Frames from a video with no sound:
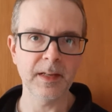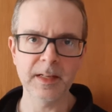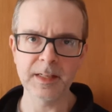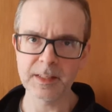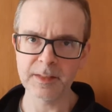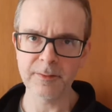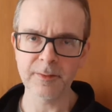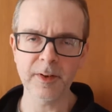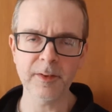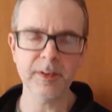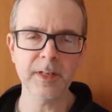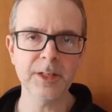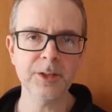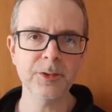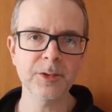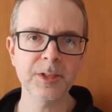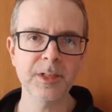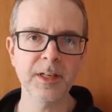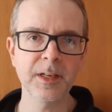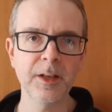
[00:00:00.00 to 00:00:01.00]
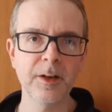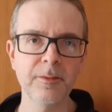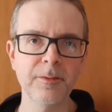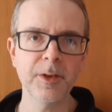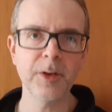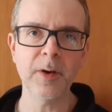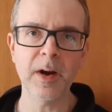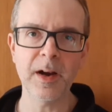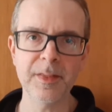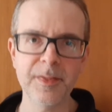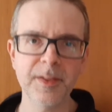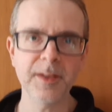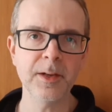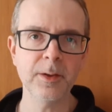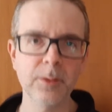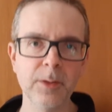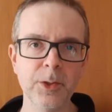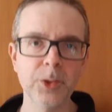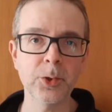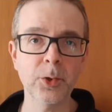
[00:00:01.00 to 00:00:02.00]
It's a very interesting interview. I think
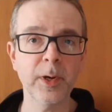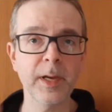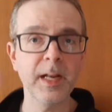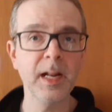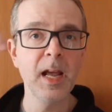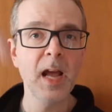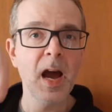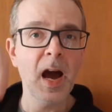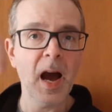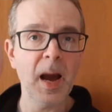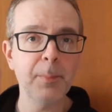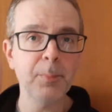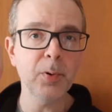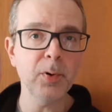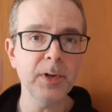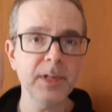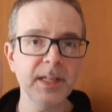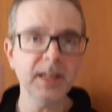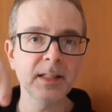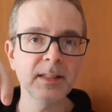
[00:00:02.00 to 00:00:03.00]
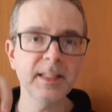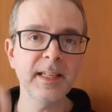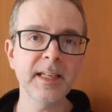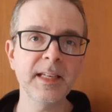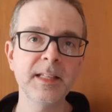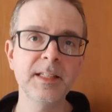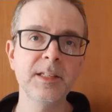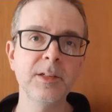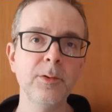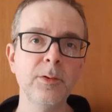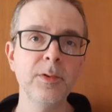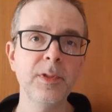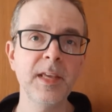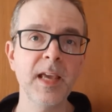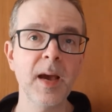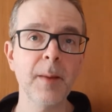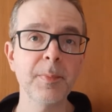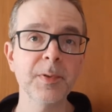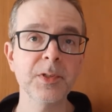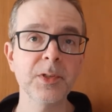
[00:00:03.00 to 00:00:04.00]
you'll enjoy it. I put a link to
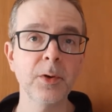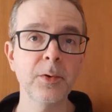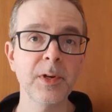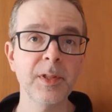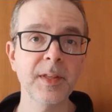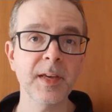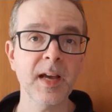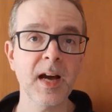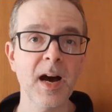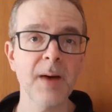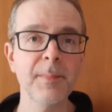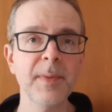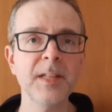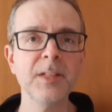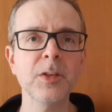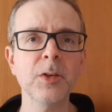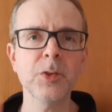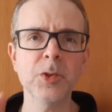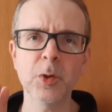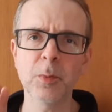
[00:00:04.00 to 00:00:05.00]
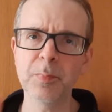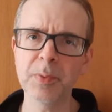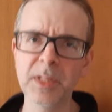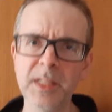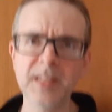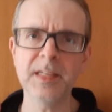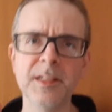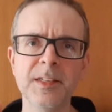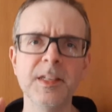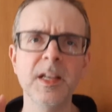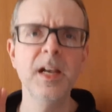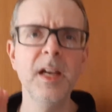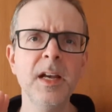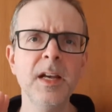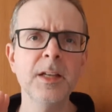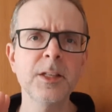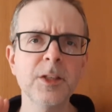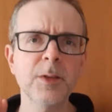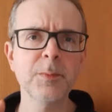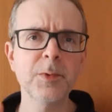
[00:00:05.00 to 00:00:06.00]
the episode in the comments, so please
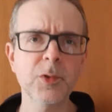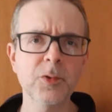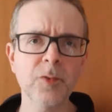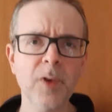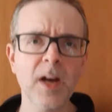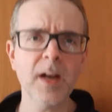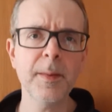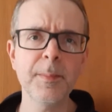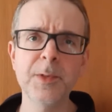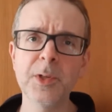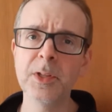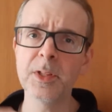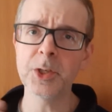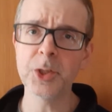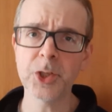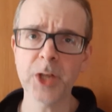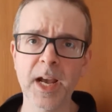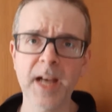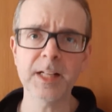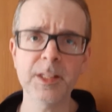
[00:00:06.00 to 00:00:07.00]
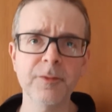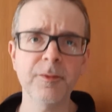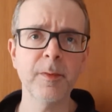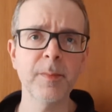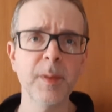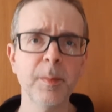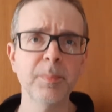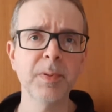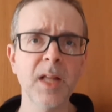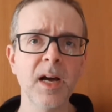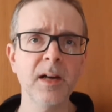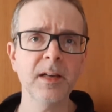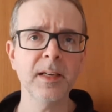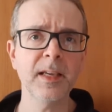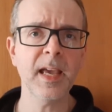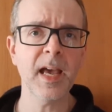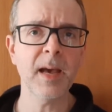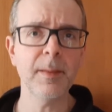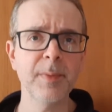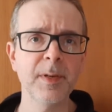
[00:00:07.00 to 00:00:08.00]
subscribe to the Chats from the Blog
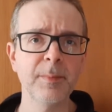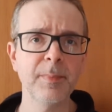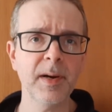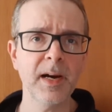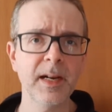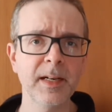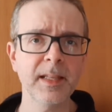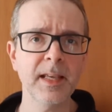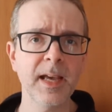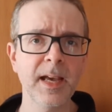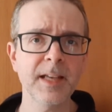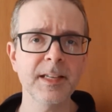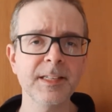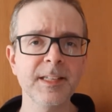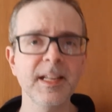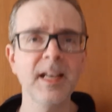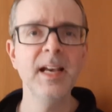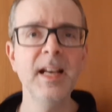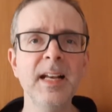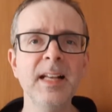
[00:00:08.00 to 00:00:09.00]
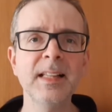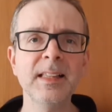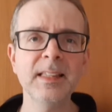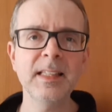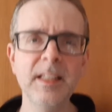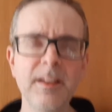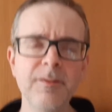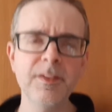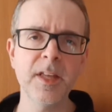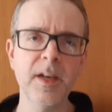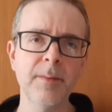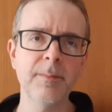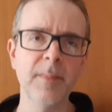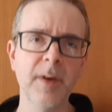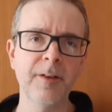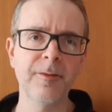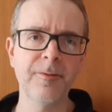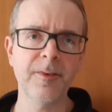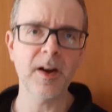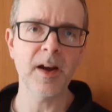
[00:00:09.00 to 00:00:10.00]
Cabin podcast, leave them
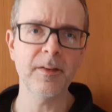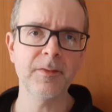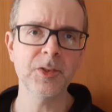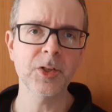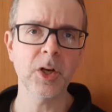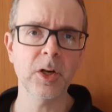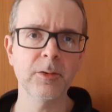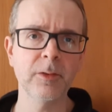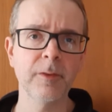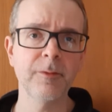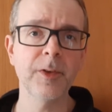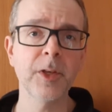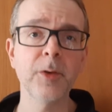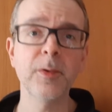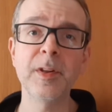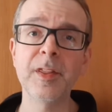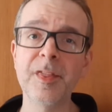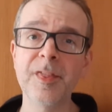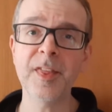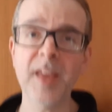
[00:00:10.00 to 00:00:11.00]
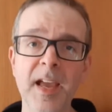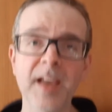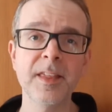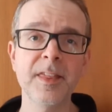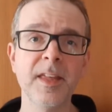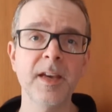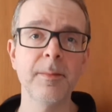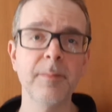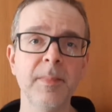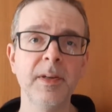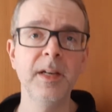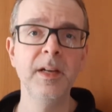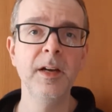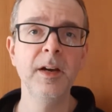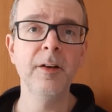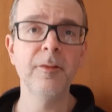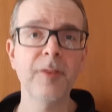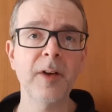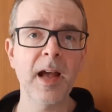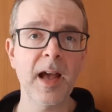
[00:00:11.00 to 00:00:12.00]
a five-star review, and thank them
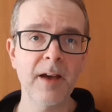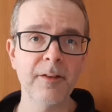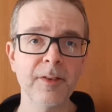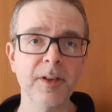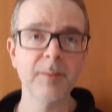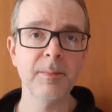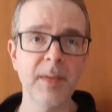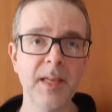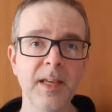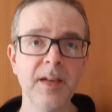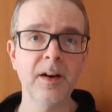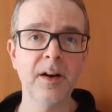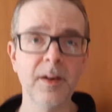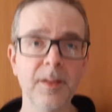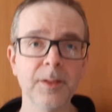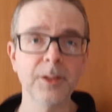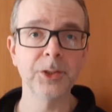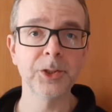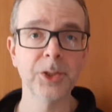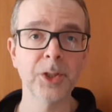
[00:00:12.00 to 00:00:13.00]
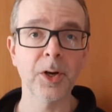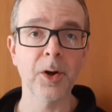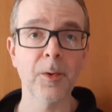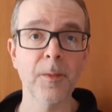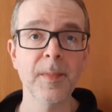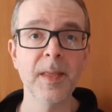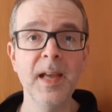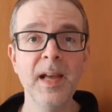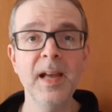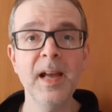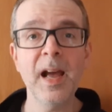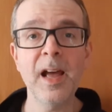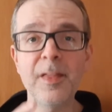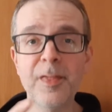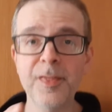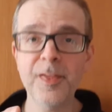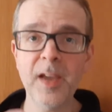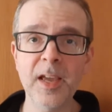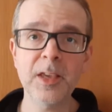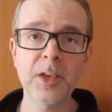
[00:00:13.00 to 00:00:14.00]
for having me on the show.
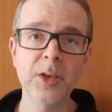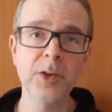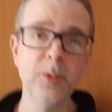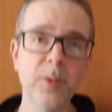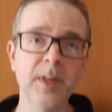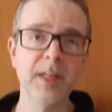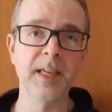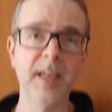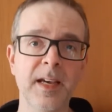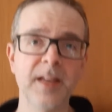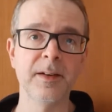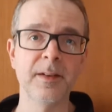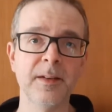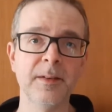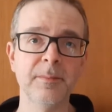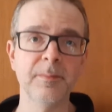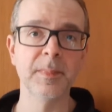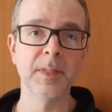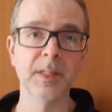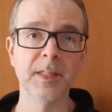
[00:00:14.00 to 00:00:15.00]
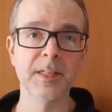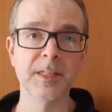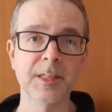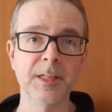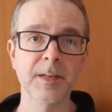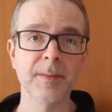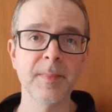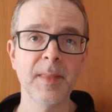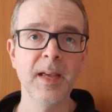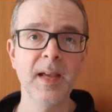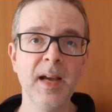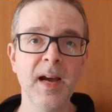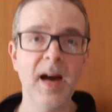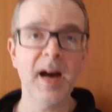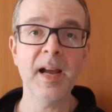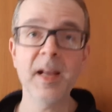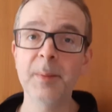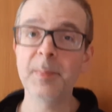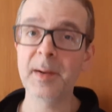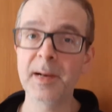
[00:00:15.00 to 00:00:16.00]
And thank you again, Melissa.
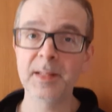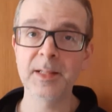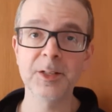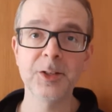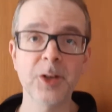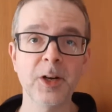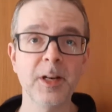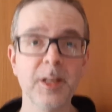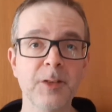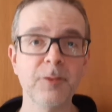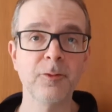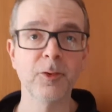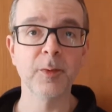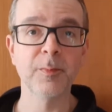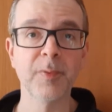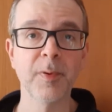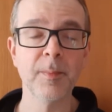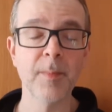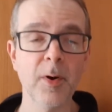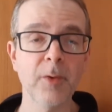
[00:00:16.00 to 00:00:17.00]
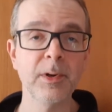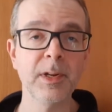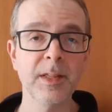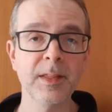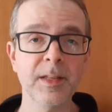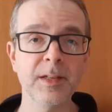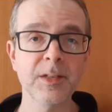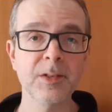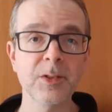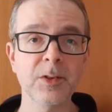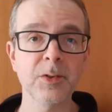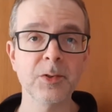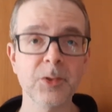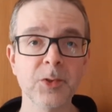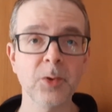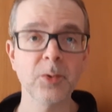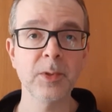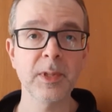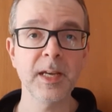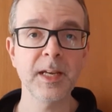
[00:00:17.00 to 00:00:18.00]
I apologize for promoting this
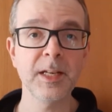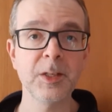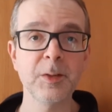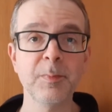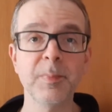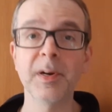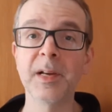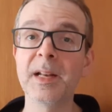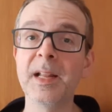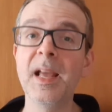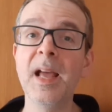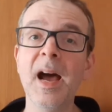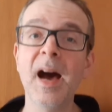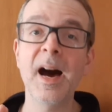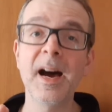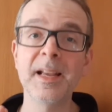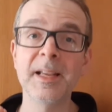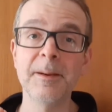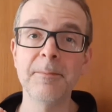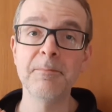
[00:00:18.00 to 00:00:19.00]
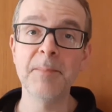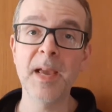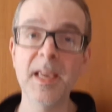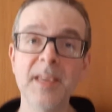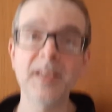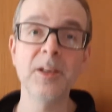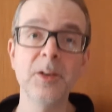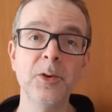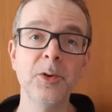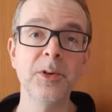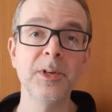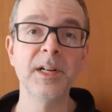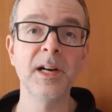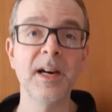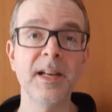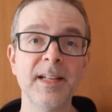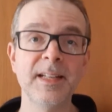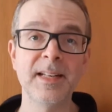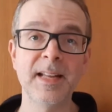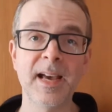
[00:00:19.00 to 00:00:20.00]
so late, but I am making good
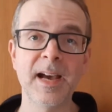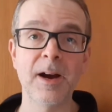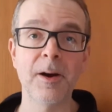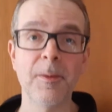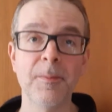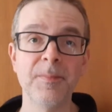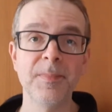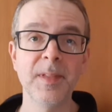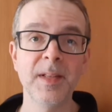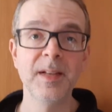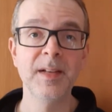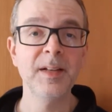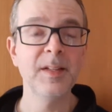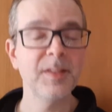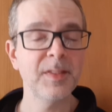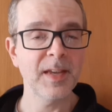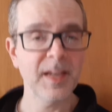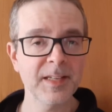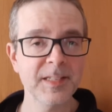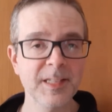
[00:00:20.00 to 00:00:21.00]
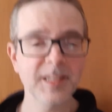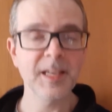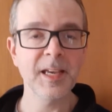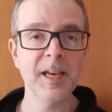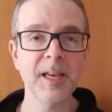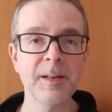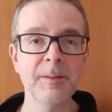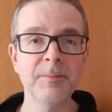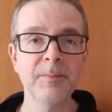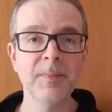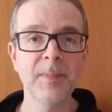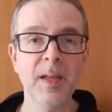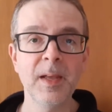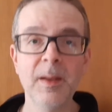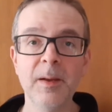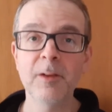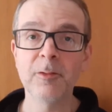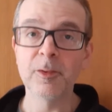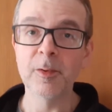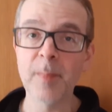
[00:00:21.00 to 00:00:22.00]
on it now. Thanks again.
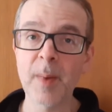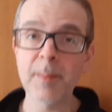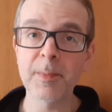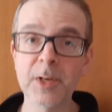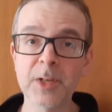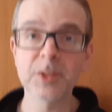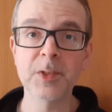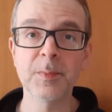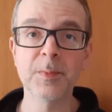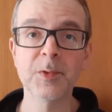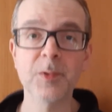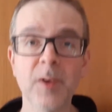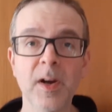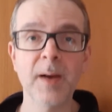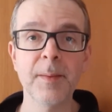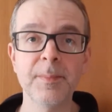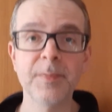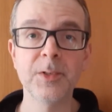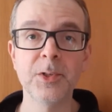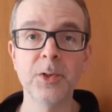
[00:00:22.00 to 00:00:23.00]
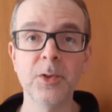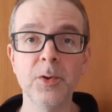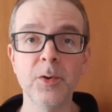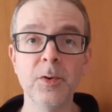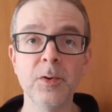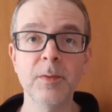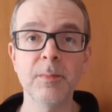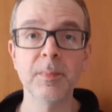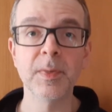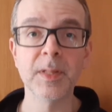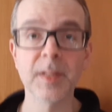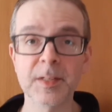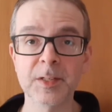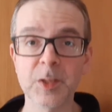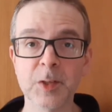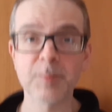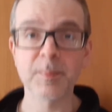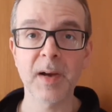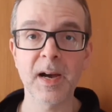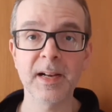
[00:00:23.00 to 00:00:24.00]
Remember to subscribe to
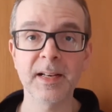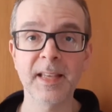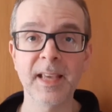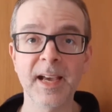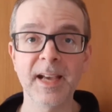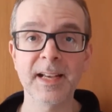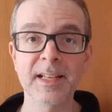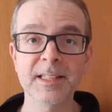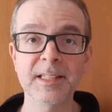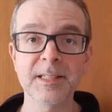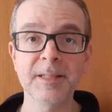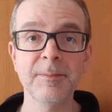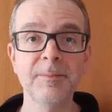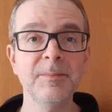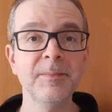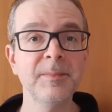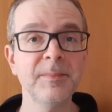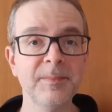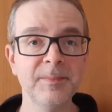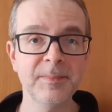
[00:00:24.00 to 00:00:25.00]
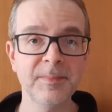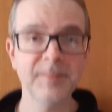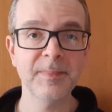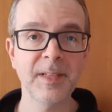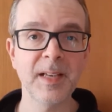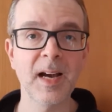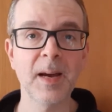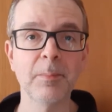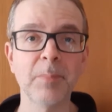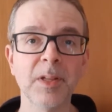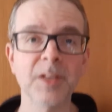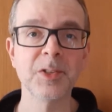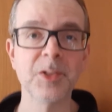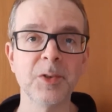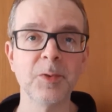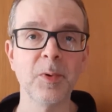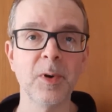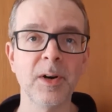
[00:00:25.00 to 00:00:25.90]
Melissa's podcast. God bless you